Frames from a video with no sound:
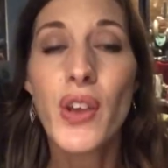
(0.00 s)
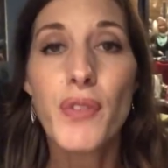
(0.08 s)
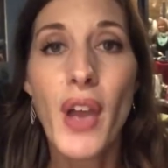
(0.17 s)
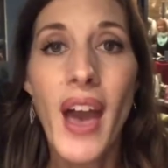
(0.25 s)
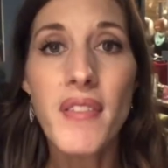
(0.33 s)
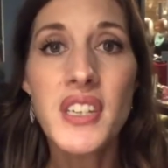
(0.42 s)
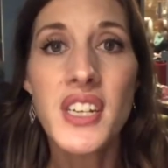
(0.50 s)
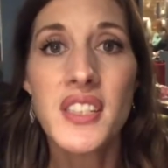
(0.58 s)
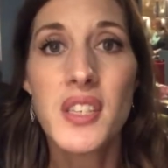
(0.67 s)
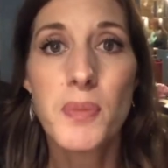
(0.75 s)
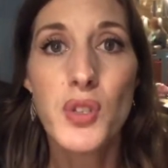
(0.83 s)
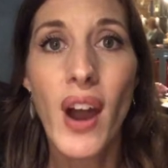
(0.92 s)
if you haven't
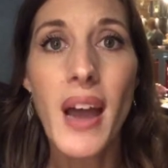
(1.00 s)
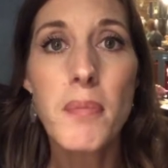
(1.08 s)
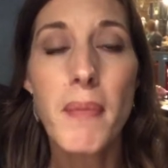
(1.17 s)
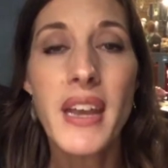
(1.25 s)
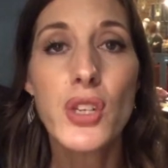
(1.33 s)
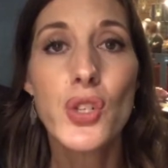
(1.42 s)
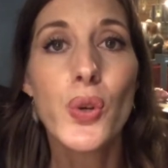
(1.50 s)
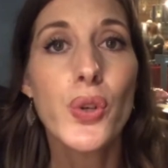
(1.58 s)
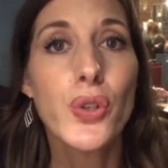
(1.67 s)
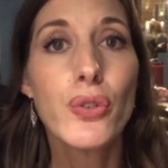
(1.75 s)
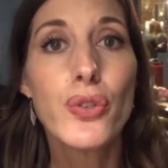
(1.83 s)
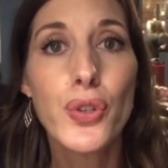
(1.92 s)
yet subscribed, make sure
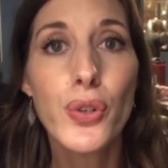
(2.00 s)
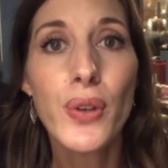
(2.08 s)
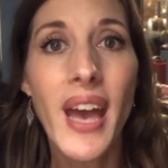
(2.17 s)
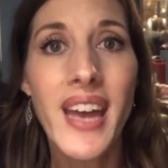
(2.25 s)
you do